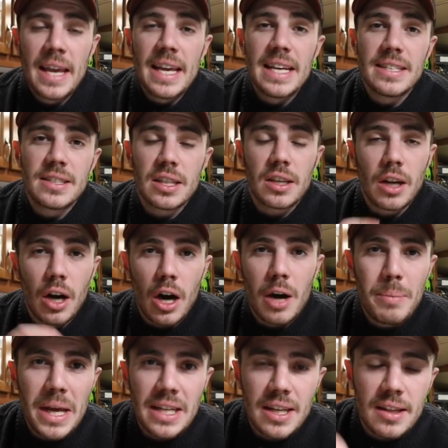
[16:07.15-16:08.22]
is to
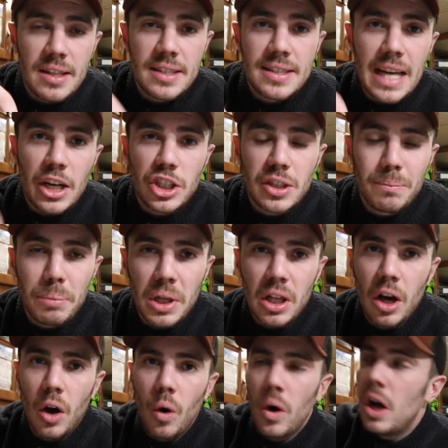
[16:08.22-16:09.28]
comment in the section
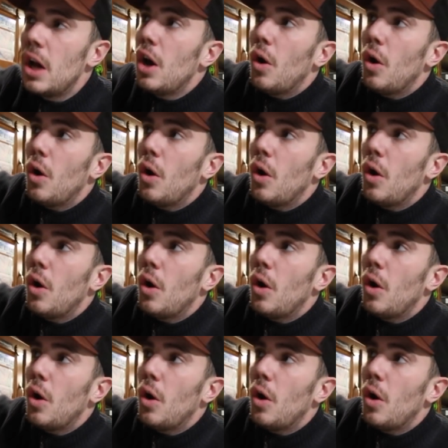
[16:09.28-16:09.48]
below